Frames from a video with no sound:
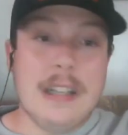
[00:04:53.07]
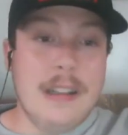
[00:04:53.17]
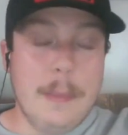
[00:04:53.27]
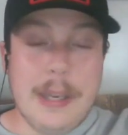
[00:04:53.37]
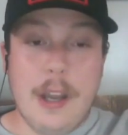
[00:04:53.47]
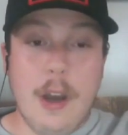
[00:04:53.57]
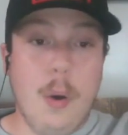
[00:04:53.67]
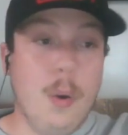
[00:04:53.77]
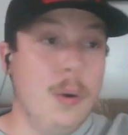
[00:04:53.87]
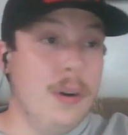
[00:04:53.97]
let me
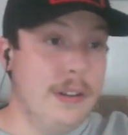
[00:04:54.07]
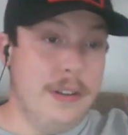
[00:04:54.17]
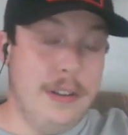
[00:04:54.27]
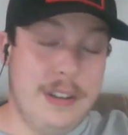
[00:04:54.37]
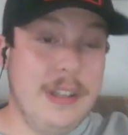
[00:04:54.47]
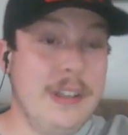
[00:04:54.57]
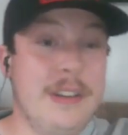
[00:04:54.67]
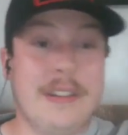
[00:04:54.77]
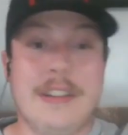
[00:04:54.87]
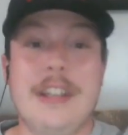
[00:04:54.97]
know
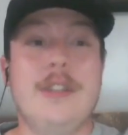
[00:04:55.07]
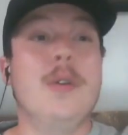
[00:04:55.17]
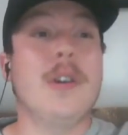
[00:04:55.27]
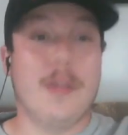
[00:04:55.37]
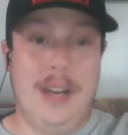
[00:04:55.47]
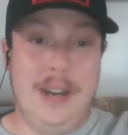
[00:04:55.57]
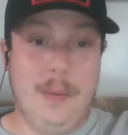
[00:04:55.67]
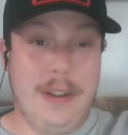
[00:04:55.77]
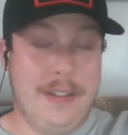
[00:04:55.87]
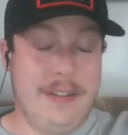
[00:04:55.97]
did, did you agree
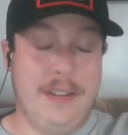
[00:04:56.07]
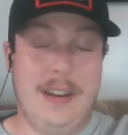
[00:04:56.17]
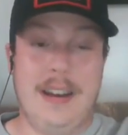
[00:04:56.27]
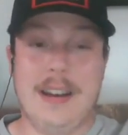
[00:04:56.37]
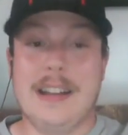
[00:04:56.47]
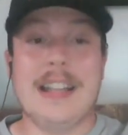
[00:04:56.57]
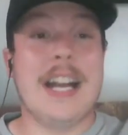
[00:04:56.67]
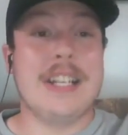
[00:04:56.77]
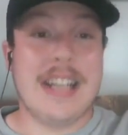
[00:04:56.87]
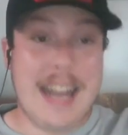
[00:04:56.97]
with uh,
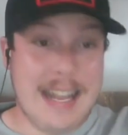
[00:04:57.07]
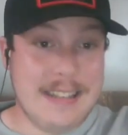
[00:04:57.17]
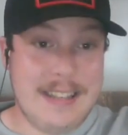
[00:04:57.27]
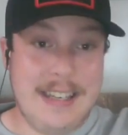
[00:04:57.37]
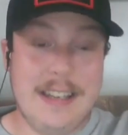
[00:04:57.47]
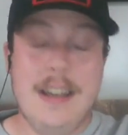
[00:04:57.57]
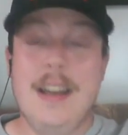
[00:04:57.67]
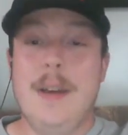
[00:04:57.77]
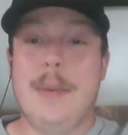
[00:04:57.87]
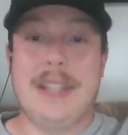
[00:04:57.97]
Calijah Kancey
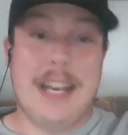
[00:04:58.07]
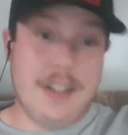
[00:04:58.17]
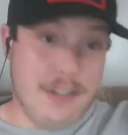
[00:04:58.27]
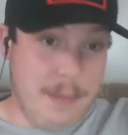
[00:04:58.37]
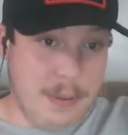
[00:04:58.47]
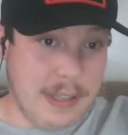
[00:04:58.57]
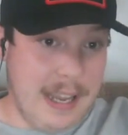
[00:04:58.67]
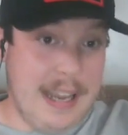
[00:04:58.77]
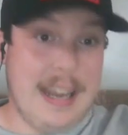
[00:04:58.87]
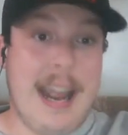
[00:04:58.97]
potentially
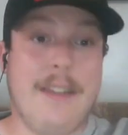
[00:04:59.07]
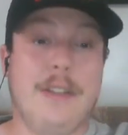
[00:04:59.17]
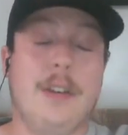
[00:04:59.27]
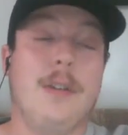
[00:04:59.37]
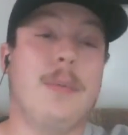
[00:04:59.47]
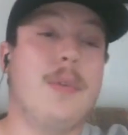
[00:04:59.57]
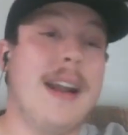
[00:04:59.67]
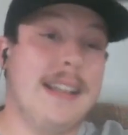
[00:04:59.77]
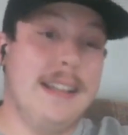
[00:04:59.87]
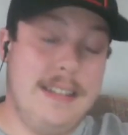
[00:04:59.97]
playing after
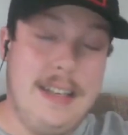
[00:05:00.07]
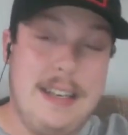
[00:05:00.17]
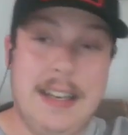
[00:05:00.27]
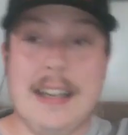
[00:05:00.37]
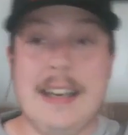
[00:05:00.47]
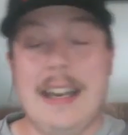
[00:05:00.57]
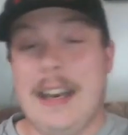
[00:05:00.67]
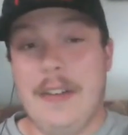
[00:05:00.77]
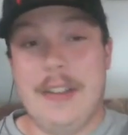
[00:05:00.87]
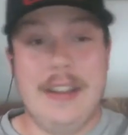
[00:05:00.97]
practicing and, and
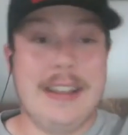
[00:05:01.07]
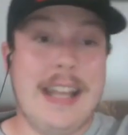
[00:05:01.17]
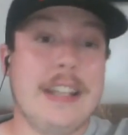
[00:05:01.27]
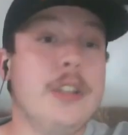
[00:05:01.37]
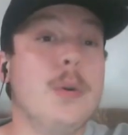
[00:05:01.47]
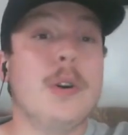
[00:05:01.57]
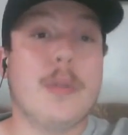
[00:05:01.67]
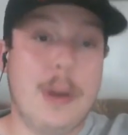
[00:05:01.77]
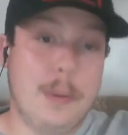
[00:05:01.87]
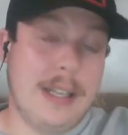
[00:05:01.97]
everything like that? Did you
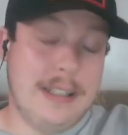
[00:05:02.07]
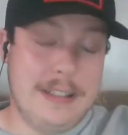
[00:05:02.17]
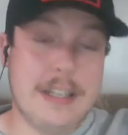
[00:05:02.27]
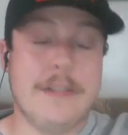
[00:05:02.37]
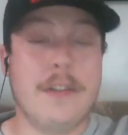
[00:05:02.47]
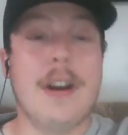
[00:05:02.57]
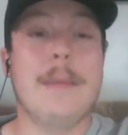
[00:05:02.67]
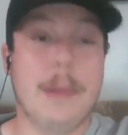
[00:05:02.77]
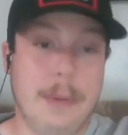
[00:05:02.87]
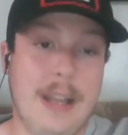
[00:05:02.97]
agree with that decision for
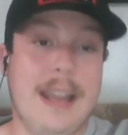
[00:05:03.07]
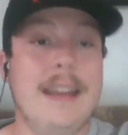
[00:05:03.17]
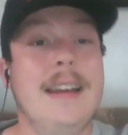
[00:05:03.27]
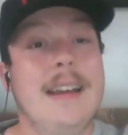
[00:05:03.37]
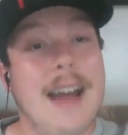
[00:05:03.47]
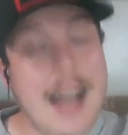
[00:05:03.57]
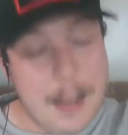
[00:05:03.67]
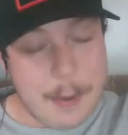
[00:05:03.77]
him to play? I